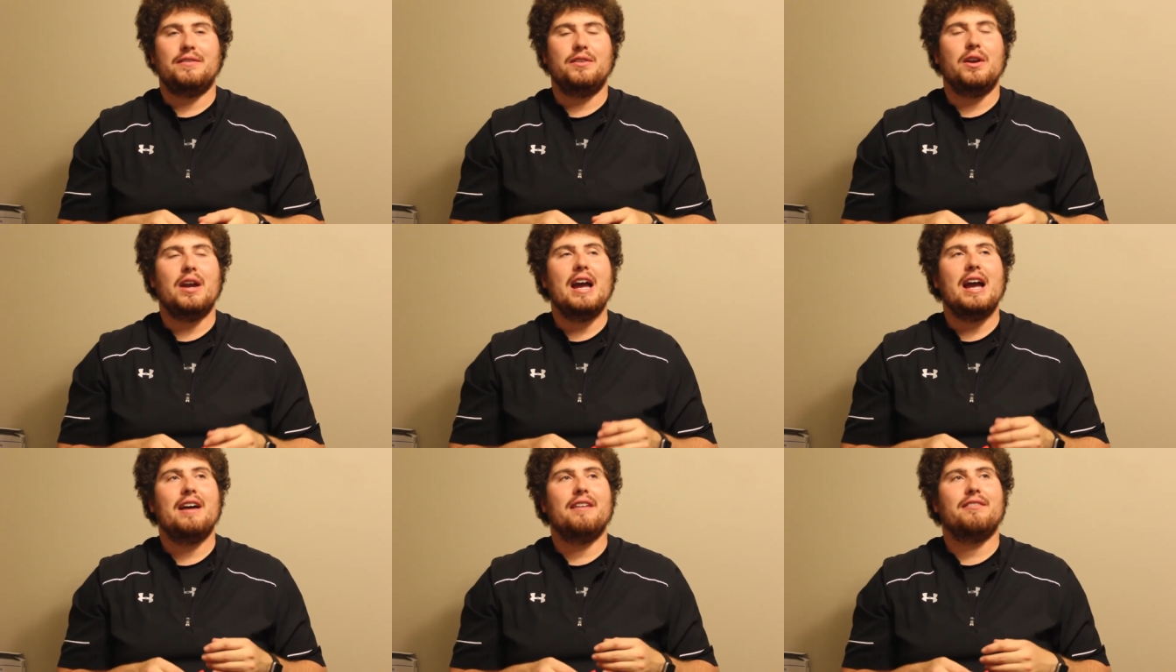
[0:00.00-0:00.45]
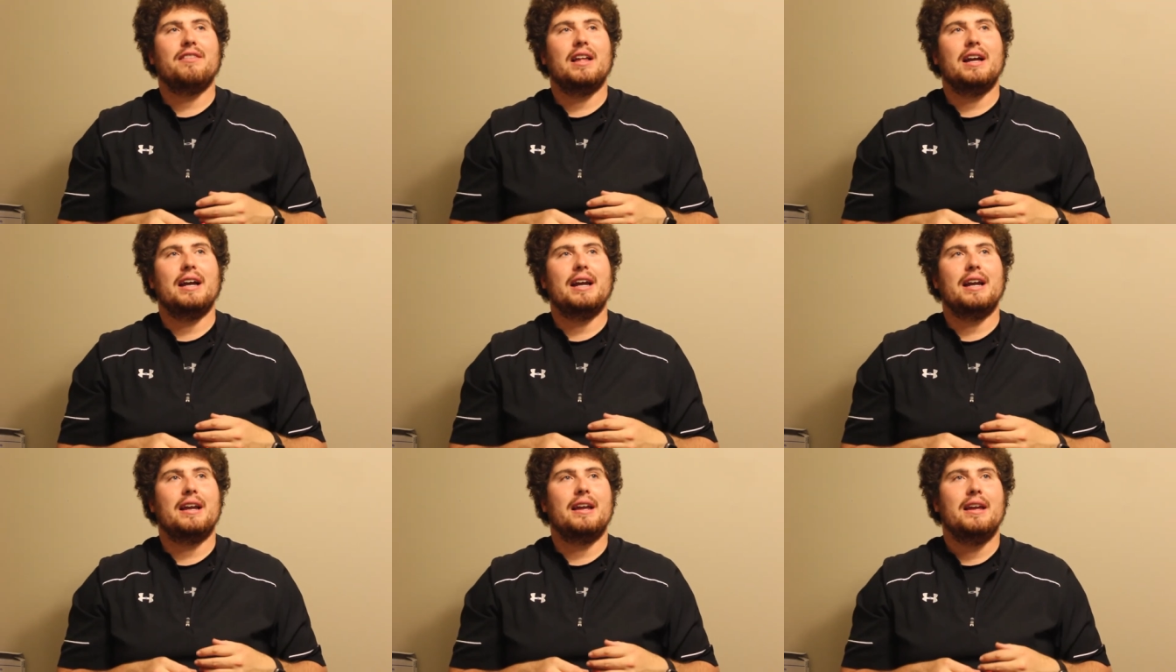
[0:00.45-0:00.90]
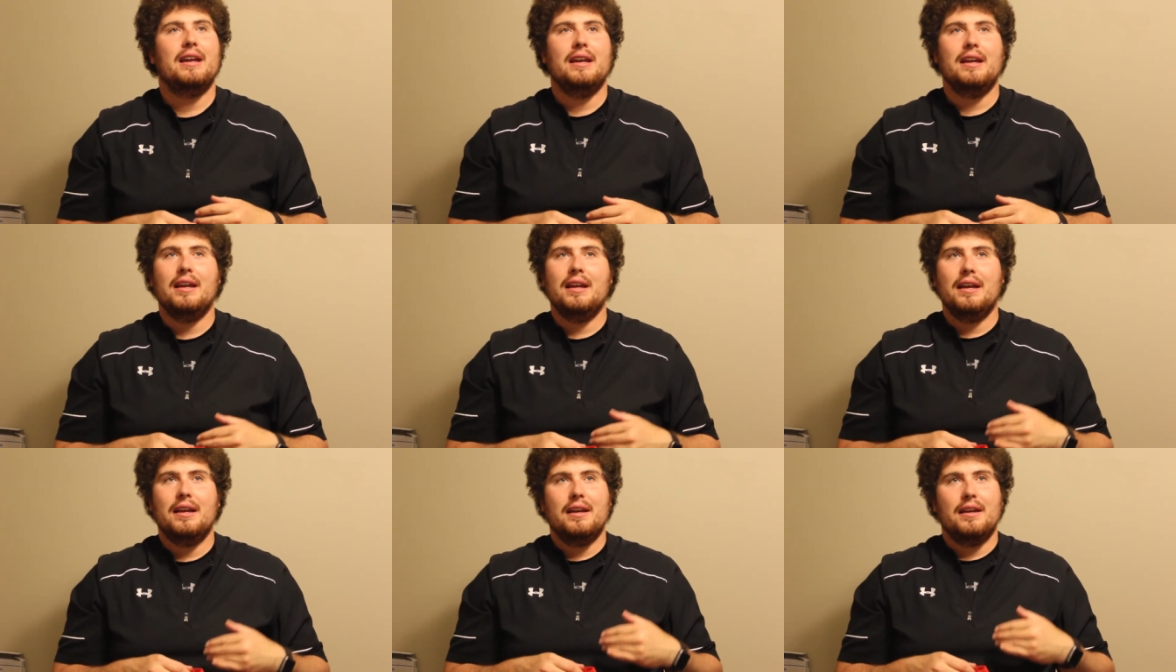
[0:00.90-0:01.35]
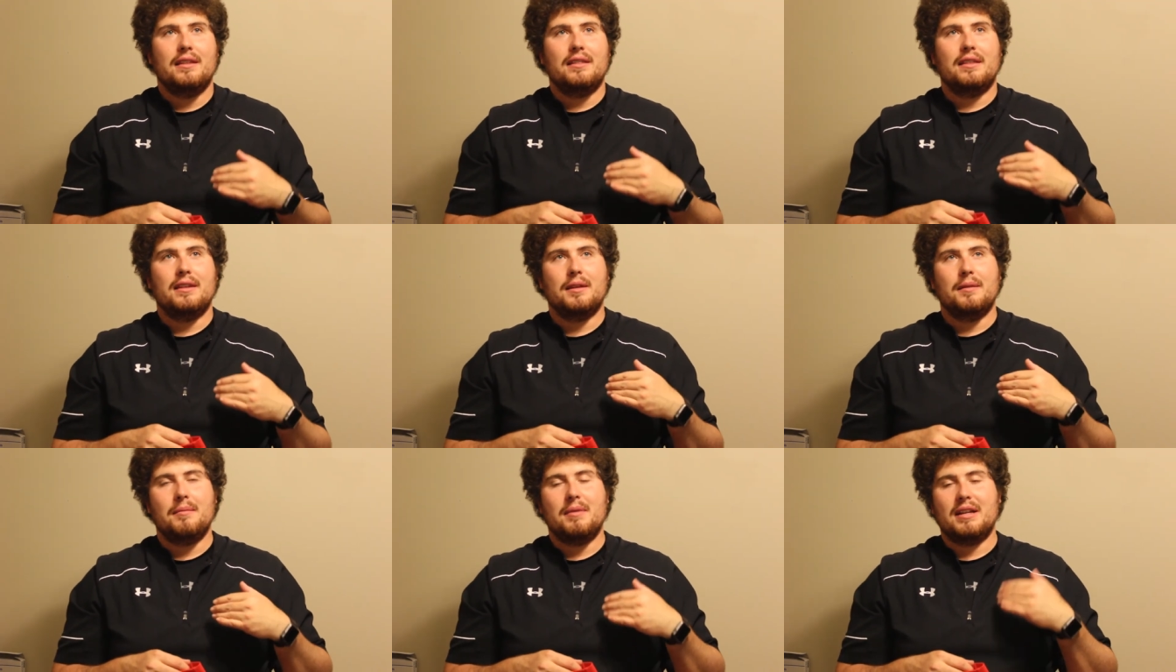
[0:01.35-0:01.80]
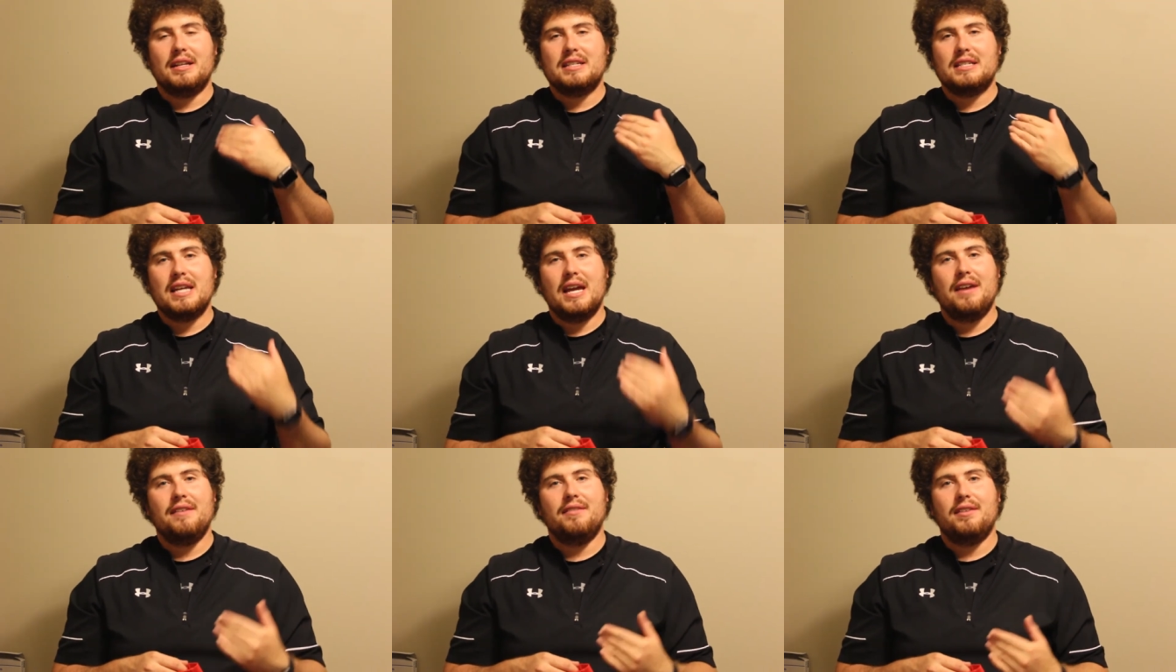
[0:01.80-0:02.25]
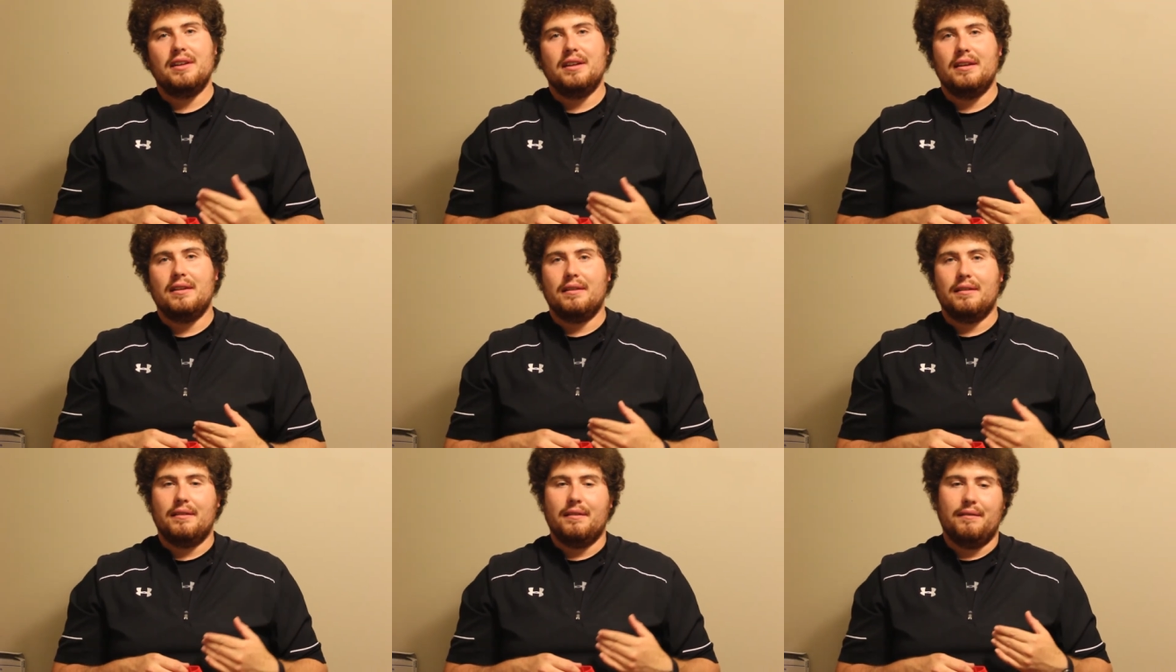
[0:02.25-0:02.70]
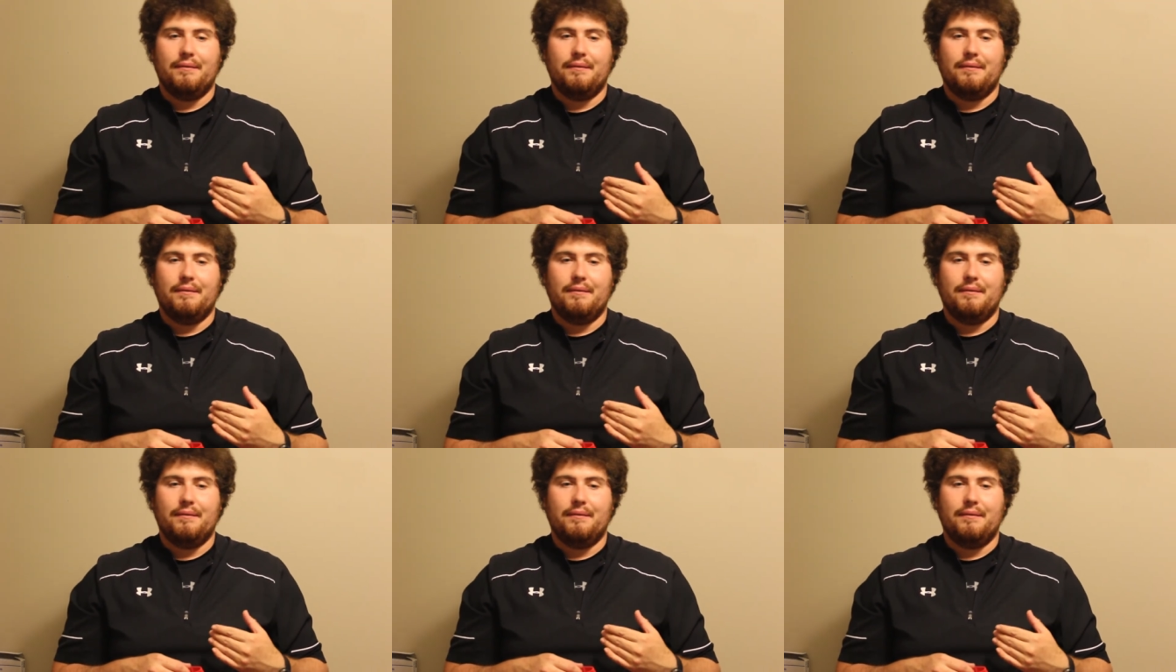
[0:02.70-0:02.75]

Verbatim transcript: If you have like the McDavid,